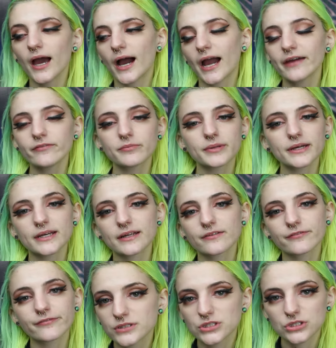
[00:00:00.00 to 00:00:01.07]
I haven't played it
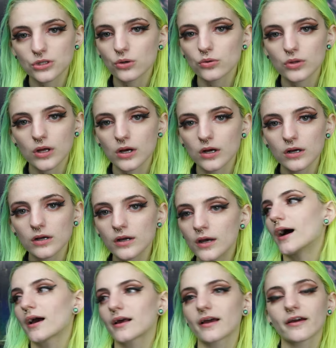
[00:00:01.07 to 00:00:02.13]
in so long.
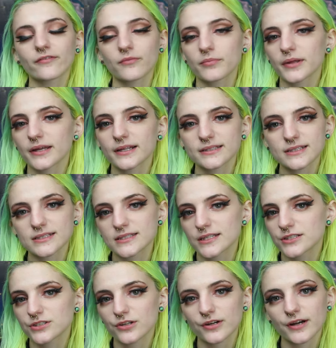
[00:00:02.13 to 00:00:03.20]
I haven't played it since I
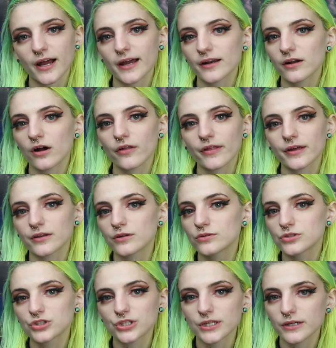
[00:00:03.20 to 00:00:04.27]
started adding all that
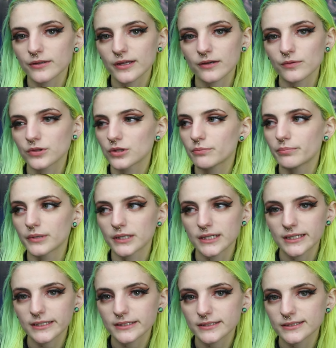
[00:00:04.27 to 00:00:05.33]
new shit, like with the
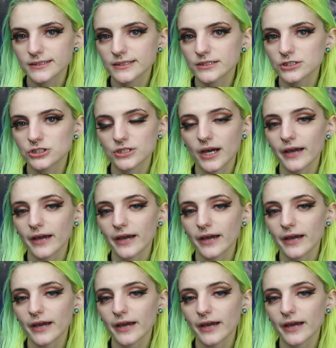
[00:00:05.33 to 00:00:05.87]
bunnies and shit.